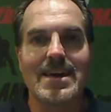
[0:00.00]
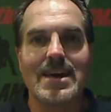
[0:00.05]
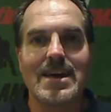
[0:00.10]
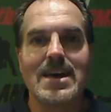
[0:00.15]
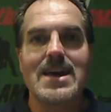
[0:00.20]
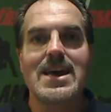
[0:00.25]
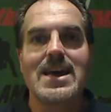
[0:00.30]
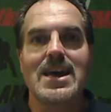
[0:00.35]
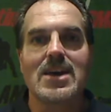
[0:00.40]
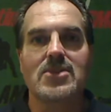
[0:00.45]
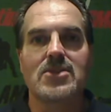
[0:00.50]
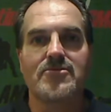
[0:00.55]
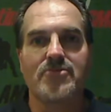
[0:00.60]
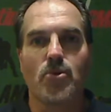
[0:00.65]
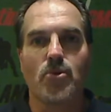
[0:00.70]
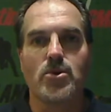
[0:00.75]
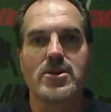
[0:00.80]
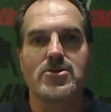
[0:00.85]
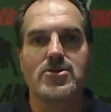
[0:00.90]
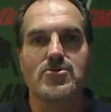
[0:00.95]
in a
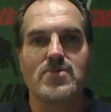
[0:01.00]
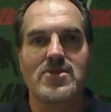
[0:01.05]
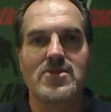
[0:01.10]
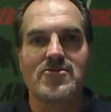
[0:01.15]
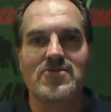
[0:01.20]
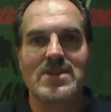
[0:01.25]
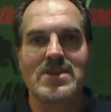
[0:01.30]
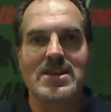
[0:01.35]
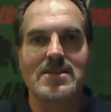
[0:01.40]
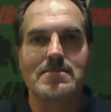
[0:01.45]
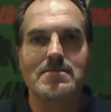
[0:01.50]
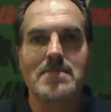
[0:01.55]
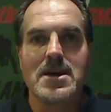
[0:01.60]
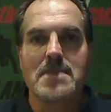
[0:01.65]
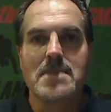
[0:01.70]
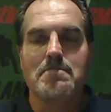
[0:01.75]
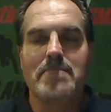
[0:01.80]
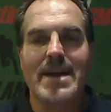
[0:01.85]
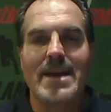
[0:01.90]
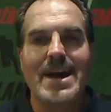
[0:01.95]
43 scheme,
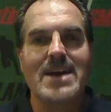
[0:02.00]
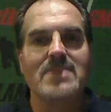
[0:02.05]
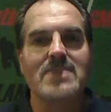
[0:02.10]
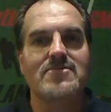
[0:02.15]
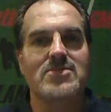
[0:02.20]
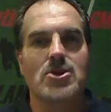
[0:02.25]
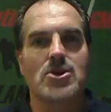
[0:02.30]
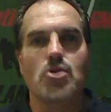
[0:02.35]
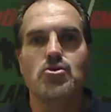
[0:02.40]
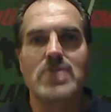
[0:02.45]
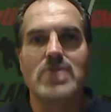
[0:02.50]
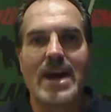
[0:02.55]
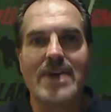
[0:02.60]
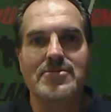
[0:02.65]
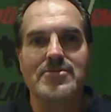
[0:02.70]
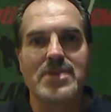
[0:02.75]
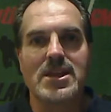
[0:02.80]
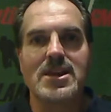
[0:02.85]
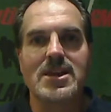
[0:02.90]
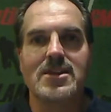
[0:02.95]
but I have no doubt
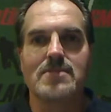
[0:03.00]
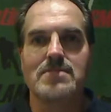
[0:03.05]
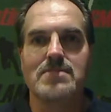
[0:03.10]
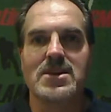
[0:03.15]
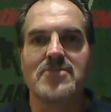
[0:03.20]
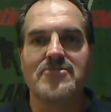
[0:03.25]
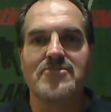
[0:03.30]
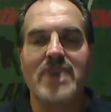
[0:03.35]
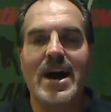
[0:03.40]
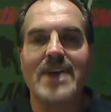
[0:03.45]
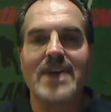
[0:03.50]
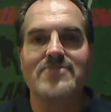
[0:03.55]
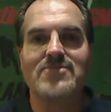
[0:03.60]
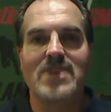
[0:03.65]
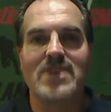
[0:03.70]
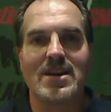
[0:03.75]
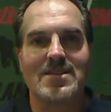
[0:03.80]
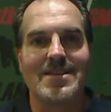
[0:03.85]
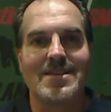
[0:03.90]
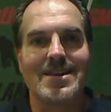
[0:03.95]
that he could be a 5
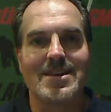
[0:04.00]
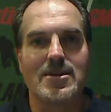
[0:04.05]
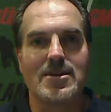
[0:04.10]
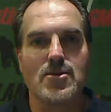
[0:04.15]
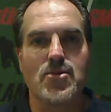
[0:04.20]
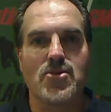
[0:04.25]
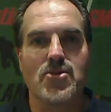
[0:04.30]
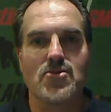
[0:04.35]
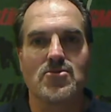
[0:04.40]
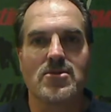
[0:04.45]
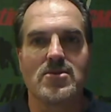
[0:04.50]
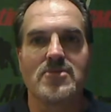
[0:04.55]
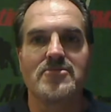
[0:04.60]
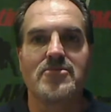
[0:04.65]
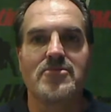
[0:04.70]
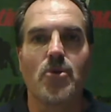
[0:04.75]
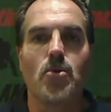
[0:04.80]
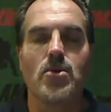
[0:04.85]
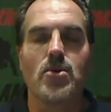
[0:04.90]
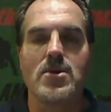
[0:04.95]
technique in a
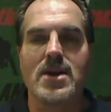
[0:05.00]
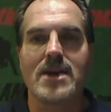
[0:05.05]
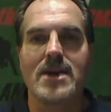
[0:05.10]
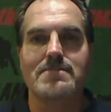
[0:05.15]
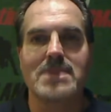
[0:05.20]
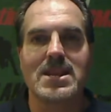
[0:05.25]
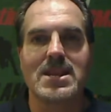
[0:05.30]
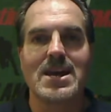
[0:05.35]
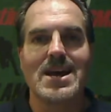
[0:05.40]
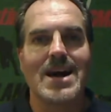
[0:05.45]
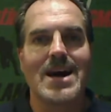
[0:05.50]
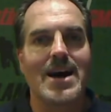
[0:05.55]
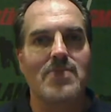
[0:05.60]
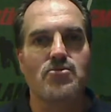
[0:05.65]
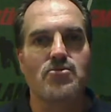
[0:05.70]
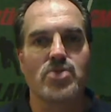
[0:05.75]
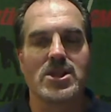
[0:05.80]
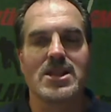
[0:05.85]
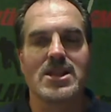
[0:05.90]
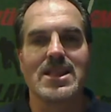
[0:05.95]
34. I mean, I
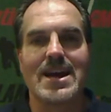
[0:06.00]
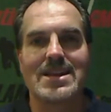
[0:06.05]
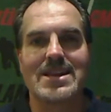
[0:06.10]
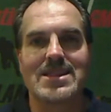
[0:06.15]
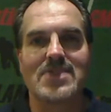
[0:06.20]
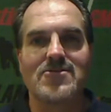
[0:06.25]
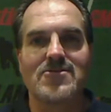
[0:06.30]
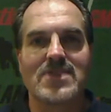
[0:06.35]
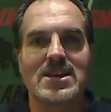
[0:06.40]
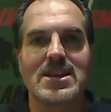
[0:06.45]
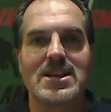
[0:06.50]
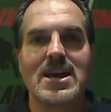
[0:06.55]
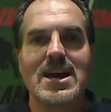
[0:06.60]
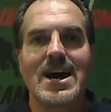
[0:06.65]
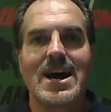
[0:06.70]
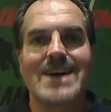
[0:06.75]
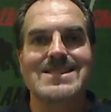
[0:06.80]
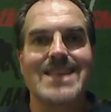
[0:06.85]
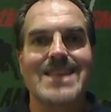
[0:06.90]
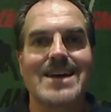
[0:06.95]
really like this kid.
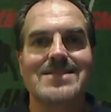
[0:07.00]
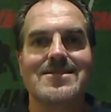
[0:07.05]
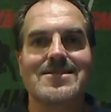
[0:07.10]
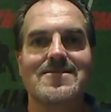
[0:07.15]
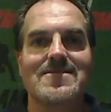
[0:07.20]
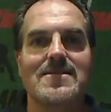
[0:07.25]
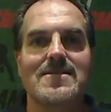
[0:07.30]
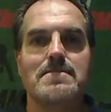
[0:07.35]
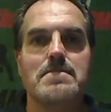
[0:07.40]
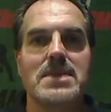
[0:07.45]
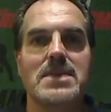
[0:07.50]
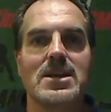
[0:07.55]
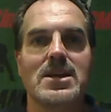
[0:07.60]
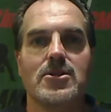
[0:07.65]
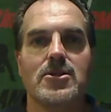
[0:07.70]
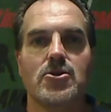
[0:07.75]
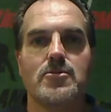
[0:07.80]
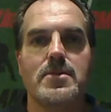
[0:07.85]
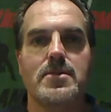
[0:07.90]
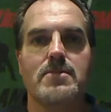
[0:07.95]
I'd like to see him be a
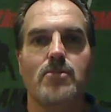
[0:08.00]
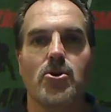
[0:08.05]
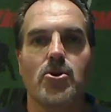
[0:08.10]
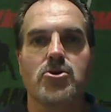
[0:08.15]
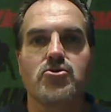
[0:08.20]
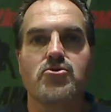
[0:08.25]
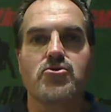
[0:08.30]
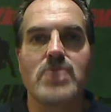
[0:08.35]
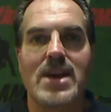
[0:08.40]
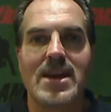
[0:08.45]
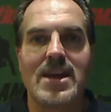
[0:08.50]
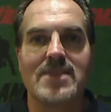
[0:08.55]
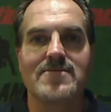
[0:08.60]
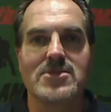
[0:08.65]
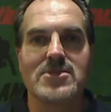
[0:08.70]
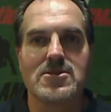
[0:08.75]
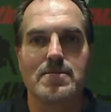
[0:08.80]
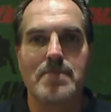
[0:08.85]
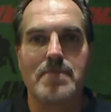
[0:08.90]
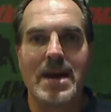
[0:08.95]
little bit more creative as
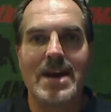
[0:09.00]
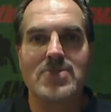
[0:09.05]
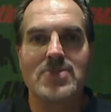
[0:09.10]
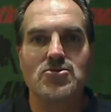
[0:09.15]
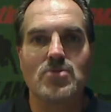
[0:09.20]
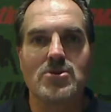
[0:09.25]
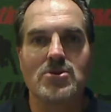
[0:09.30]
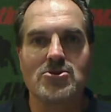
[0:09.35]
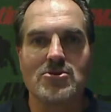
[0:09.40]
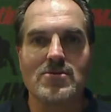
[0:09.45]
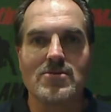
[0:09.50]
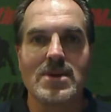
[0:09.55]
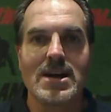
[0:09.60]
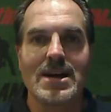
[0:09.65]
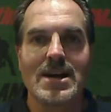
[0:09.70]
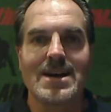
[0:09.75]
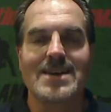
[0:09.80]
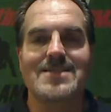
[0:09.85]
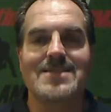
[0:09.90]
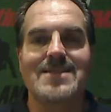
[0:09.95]
a pass rusher.
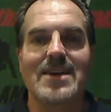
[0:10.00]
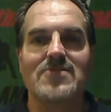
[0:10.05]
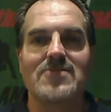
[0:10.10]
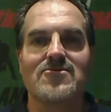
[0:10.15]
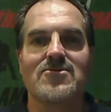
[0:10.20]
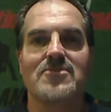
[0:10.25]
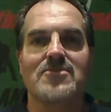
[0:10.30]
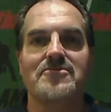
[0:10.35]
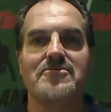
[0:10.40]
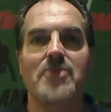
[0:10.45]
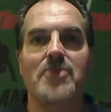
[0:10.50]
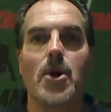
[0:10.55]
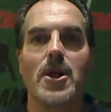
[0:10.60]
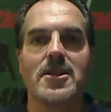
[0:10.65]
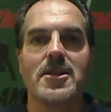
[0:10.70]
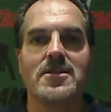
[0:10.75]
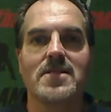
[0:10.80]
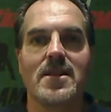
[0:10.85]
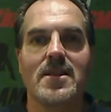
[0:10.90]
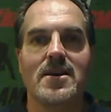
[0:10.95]
He tends to fall
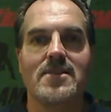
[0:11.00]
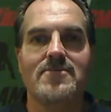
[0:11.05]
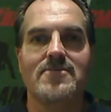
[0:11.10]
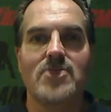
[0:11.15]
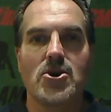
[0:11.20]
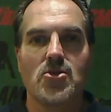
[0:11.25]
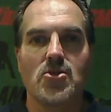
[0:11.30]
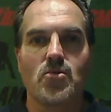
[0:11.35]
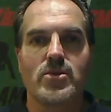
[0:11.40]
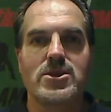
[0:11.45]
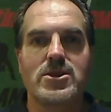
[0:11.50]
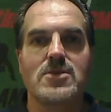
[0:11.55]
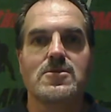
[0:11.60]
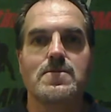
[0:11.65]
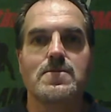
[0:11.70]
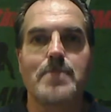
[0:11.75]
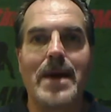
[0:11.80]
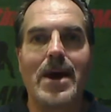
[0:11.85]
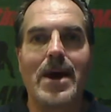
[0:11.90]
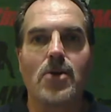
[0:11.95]
in love with either
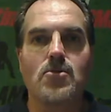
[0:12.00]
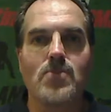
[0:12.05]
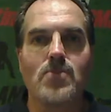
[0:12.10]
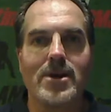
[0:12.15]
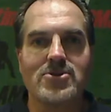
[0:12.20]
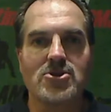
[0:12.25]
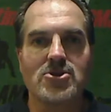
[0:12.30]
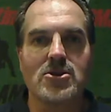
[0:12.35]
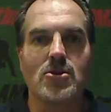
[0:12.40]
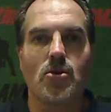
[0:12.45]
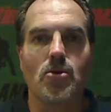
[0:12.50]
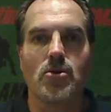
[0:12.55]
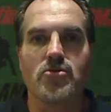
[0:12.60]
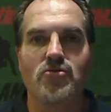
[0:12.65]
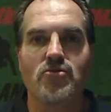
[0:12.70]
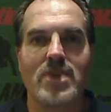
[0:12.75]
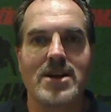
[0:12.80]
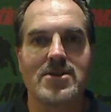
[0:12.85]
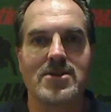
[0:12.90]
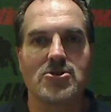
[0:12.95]
power rushing or
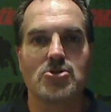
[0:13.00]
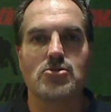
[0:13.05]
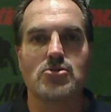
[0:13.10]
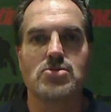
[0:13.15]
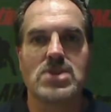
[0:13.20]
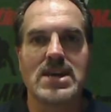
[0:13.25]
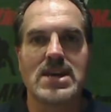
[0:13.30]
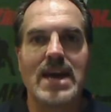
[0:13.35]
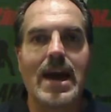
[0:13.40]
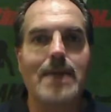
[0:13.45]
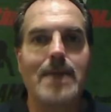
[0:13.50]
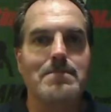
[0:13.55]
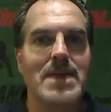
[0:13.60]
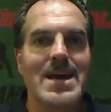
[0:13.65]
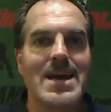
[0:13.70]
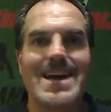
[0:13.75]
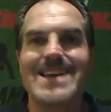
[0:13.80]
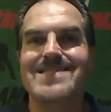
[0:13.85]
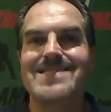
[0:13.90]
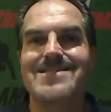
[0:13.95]
trying to shoot the gap
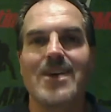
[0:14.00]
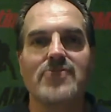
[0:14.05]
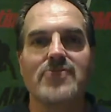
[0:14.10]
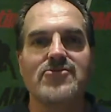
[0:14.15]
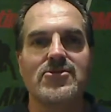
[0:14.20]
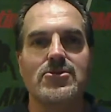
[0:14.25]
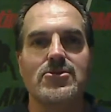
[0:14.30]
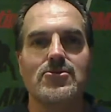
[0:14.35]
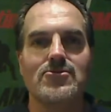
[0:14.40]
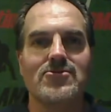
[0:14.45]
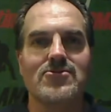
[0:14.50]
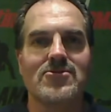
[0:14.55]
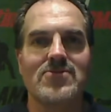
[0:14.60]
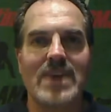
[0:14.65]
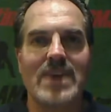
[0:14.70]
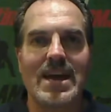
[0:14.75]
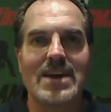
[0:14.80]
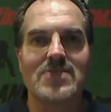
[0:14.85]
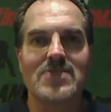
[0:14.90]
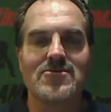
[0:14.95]
and doesn't use his
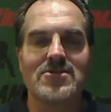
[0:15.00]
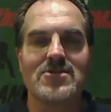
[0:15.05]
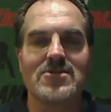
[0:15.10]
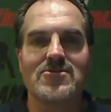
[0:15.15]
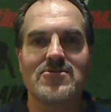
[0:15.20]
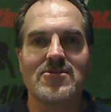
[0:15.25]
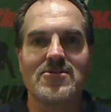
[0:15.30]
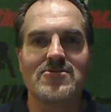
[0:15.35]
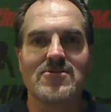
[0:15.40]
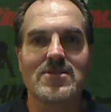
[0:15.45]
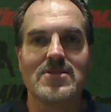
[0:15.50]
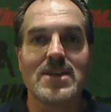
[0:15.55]
hands consistently.